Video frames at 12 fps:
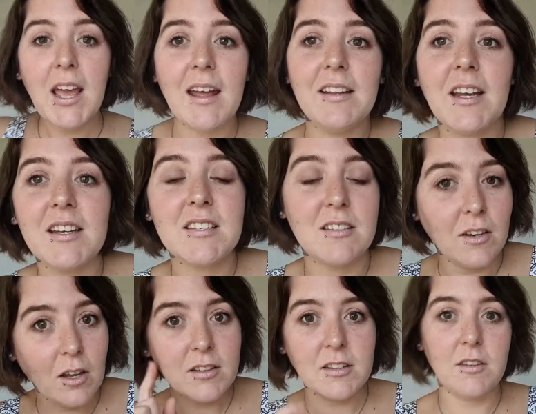and that is
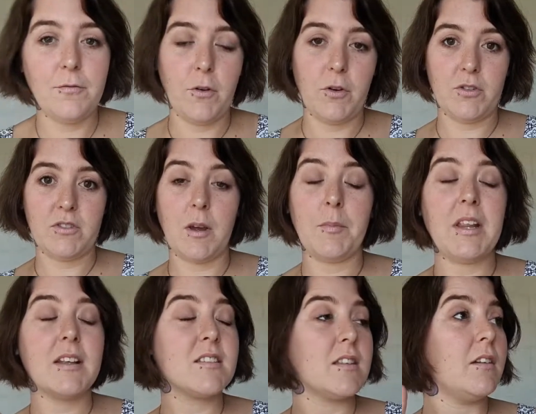not the first. I mean,
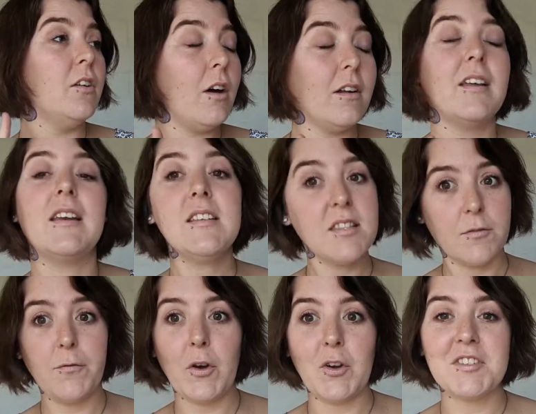it is the
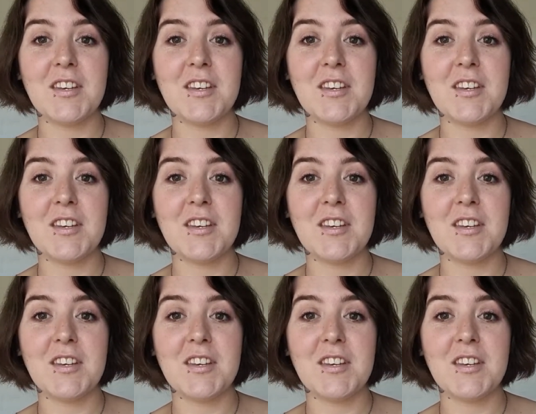first.